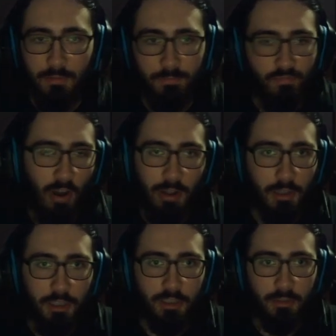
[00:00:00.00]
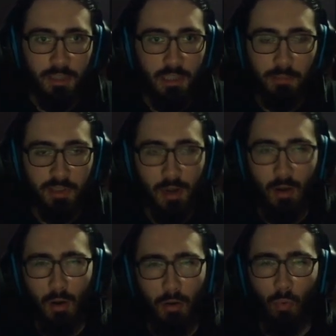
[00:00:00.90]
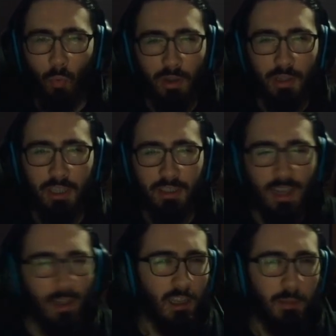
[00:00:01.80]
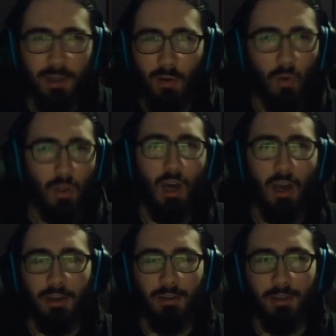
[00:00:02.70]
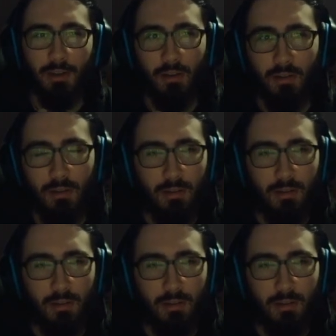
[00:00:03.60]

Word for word: frankly, just teams that aren't really telling me a whole lot, you know?